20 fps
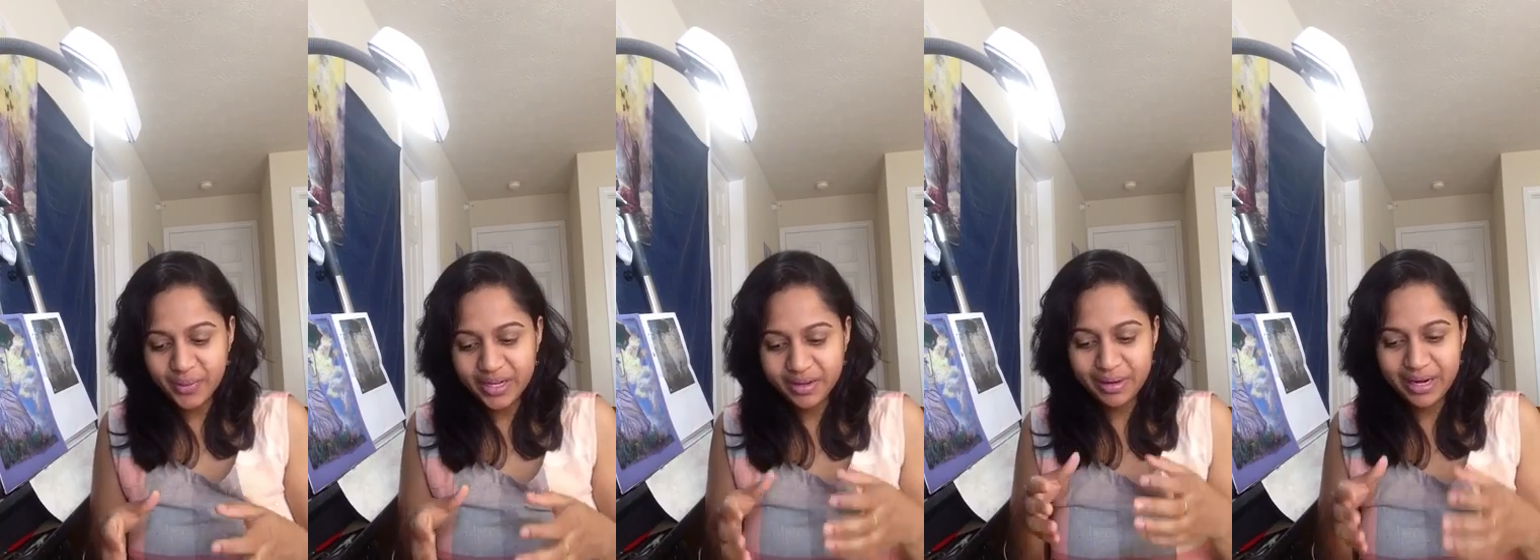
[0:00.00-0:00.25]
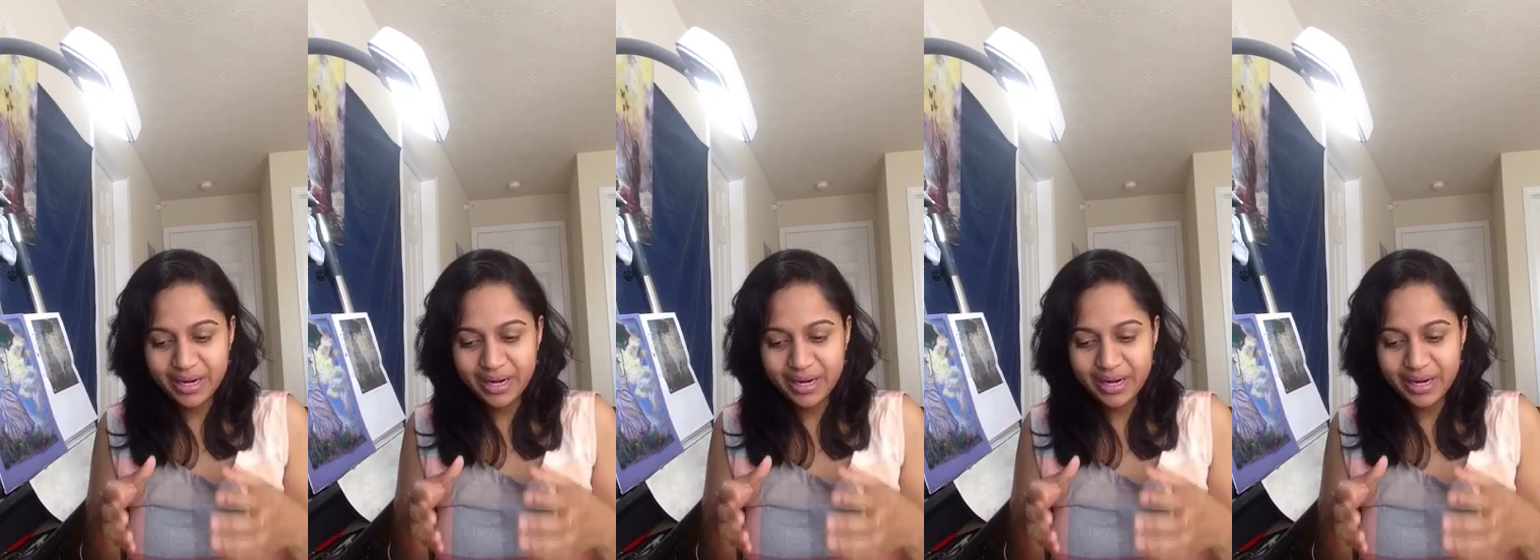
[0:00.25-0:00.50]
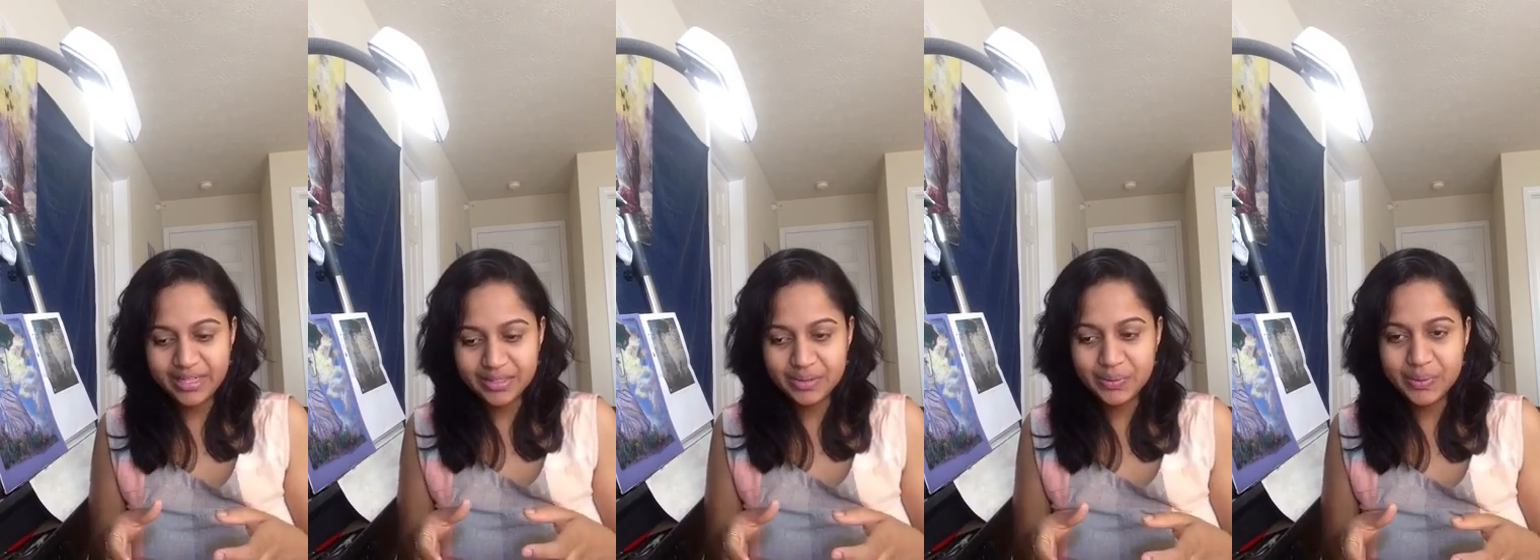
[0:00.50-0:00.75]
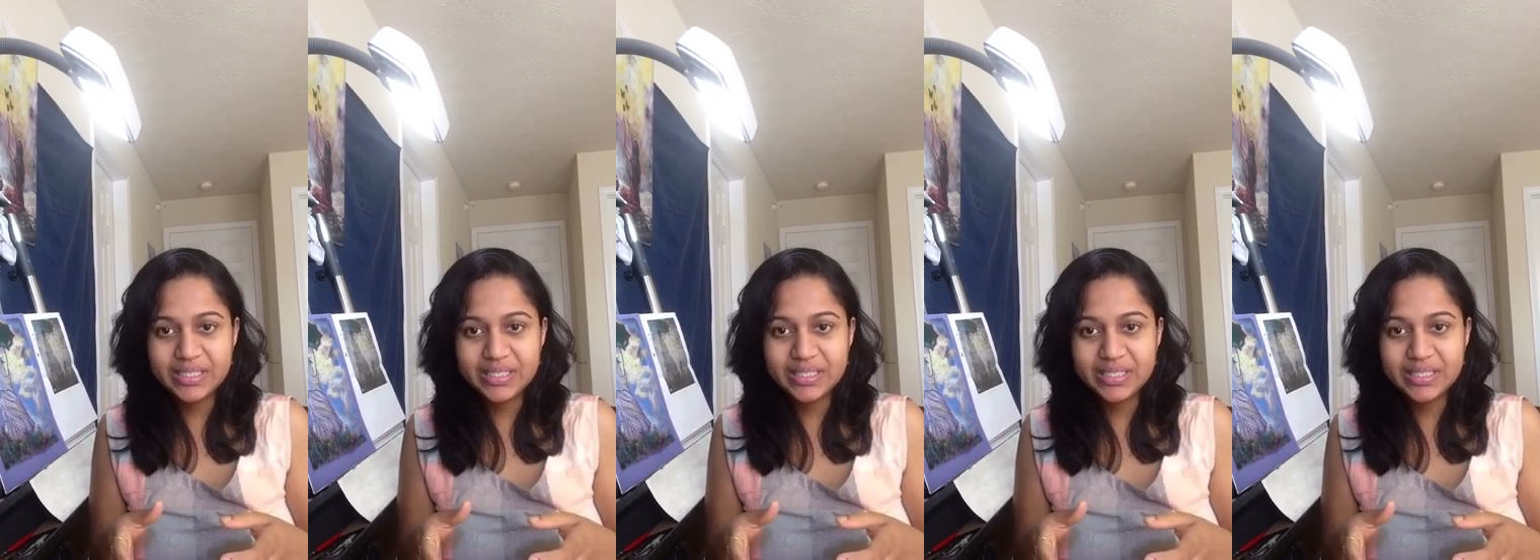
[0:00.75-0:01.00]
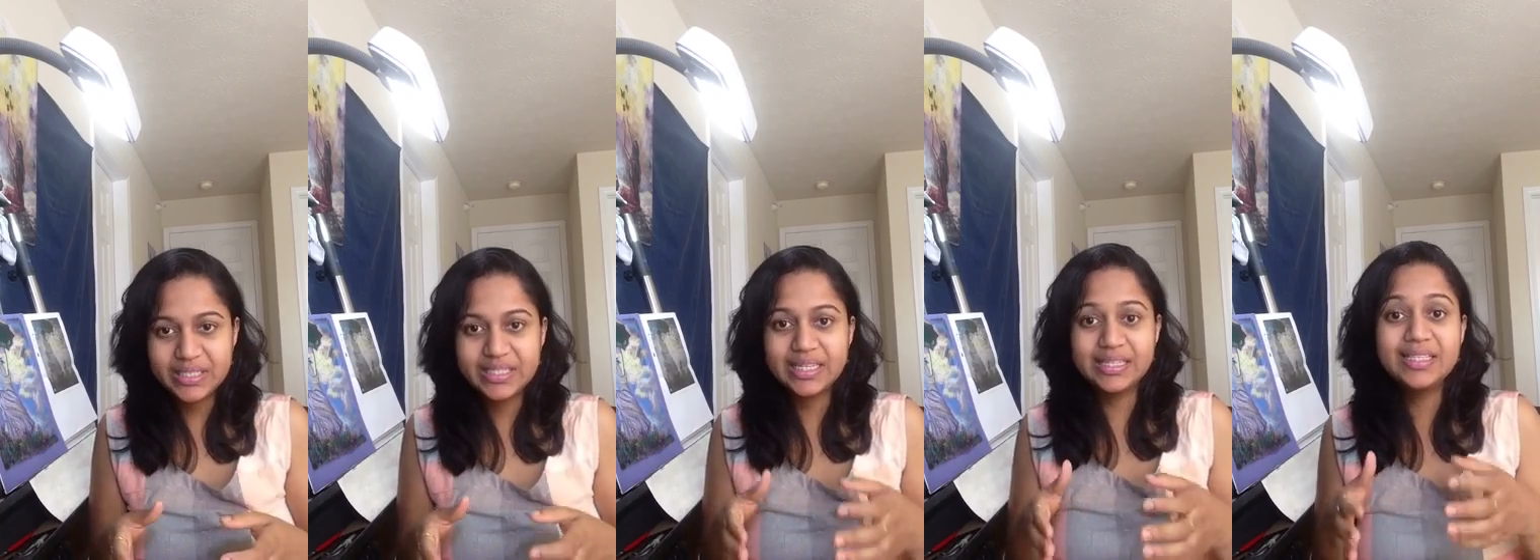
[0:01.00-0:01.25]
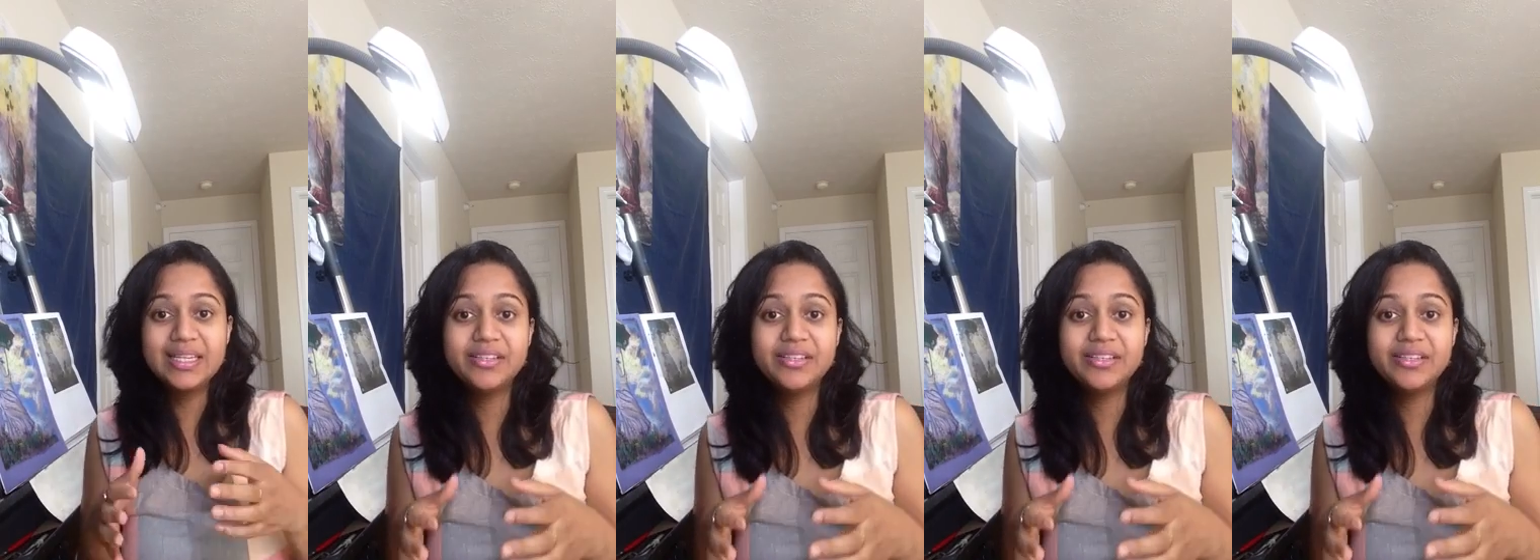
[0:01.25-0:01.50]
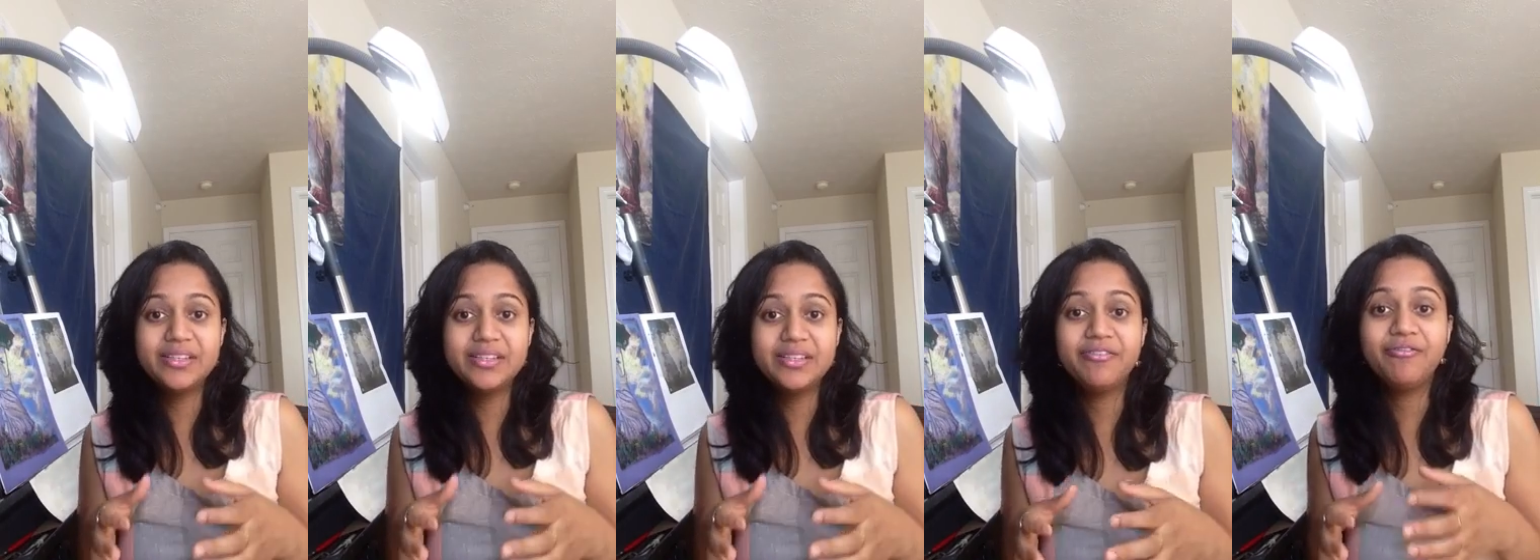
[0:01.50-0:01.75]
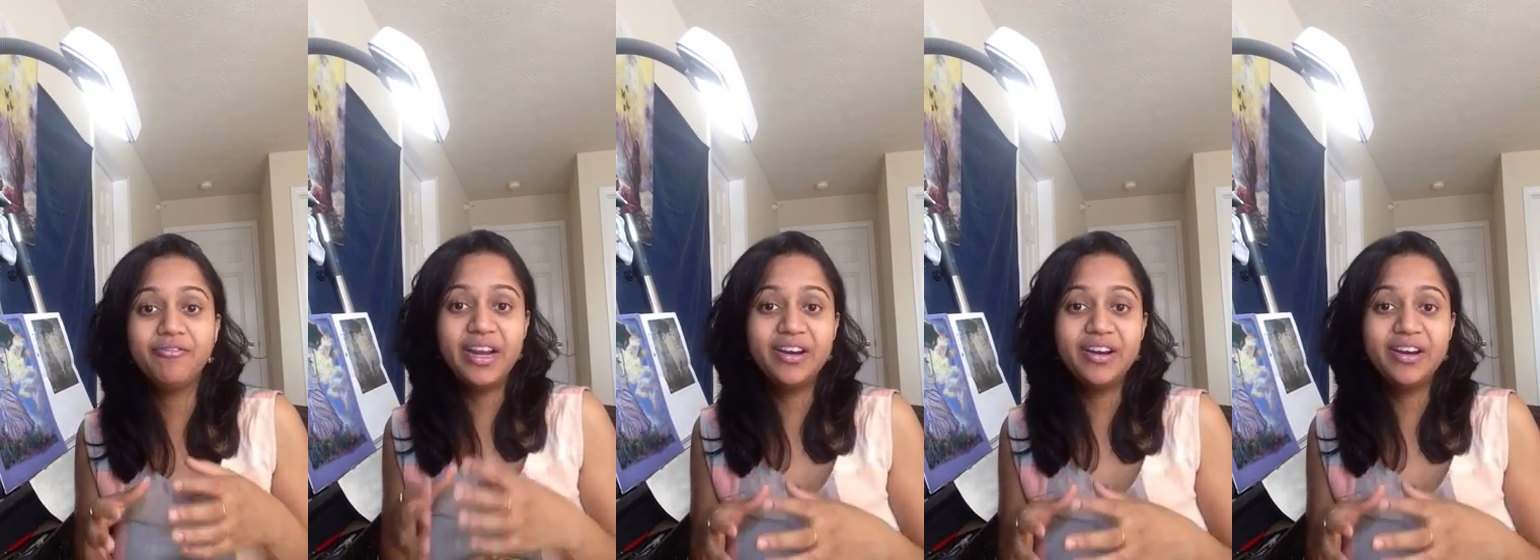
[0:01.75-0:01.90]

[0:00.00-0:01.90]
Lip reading: we are planning to do is that this is the